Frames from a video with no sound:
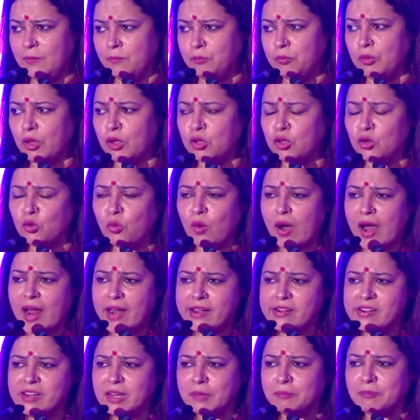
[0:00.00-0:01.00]
Now you
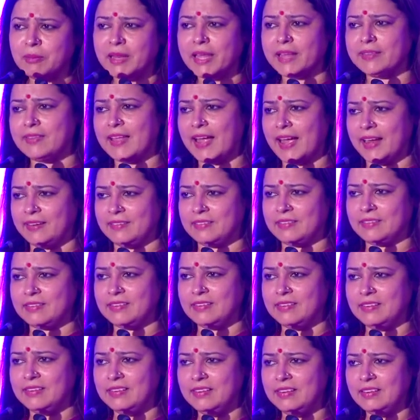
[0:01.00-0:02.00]
underplay that
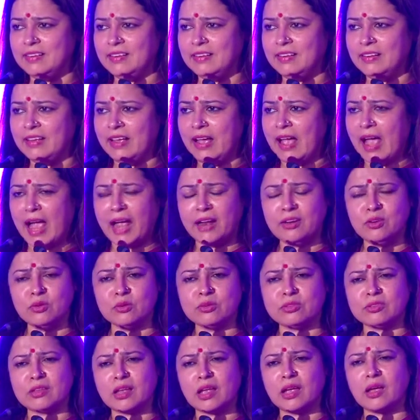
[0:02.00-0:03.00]
and you
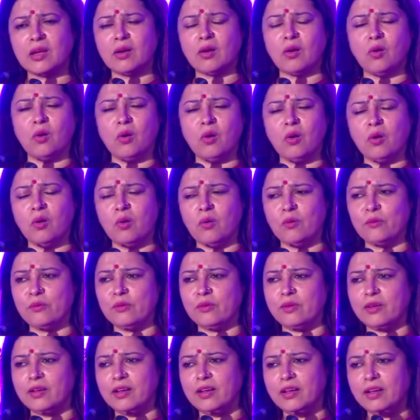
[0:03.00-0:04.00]
say, oh,
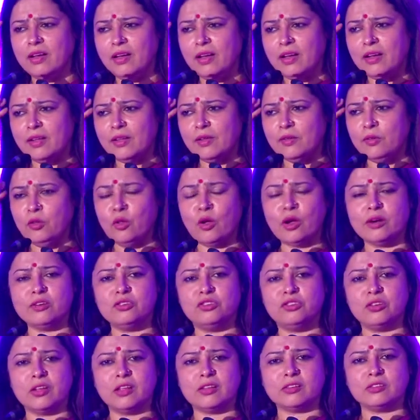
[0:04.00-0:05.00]
not
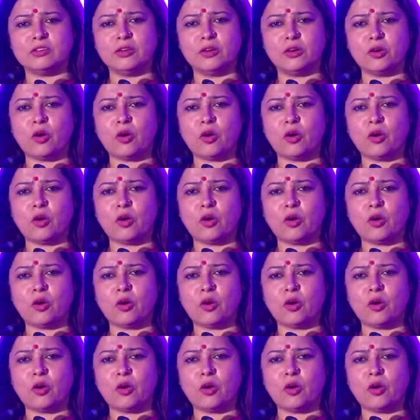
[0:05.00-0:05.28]
just a